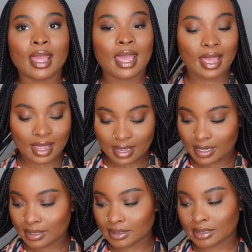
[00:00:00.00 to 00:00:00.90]

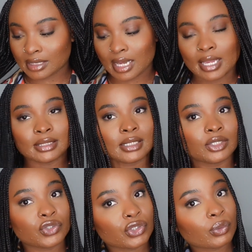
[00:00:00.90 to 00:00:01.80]
and I
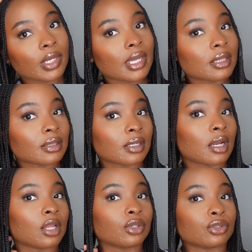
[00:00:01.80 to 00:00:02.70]
did do it in the
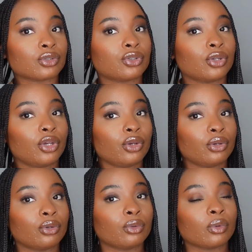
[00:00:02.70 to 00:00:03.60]
color
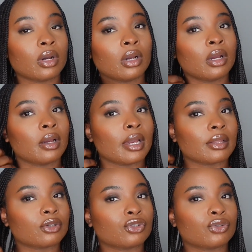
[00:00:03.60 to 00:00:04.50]
2,
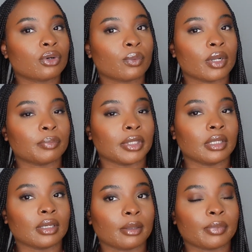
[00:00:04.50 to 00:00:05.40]
either 2 or
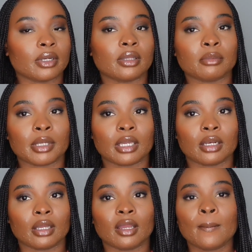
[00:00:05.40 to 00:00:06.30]
1B. I put it in the
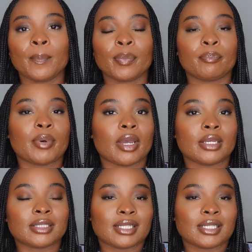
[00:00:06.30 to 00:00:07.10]
beginning, but